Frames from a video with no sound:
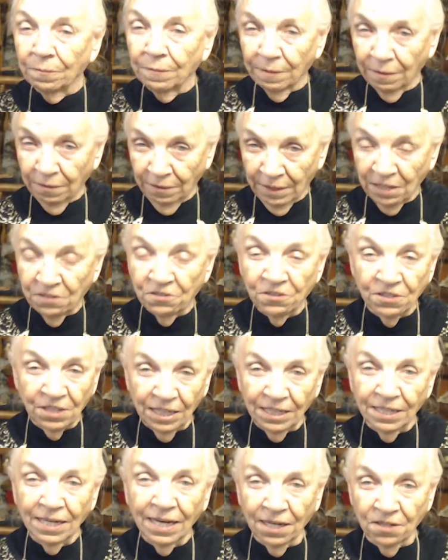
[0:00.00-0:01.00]
they say
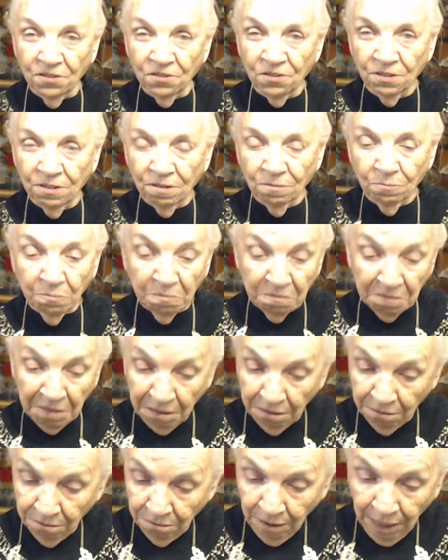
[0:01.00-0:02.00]
yes.
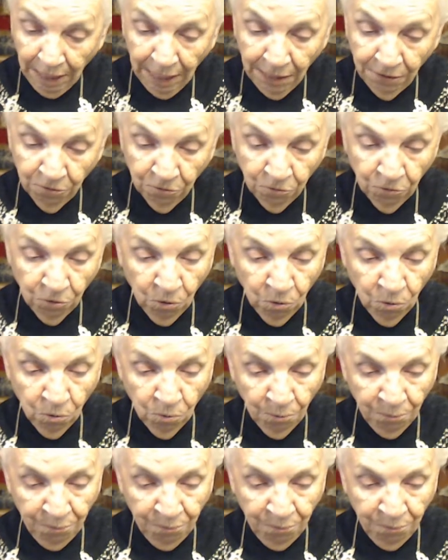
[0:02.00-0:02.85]
I don't know,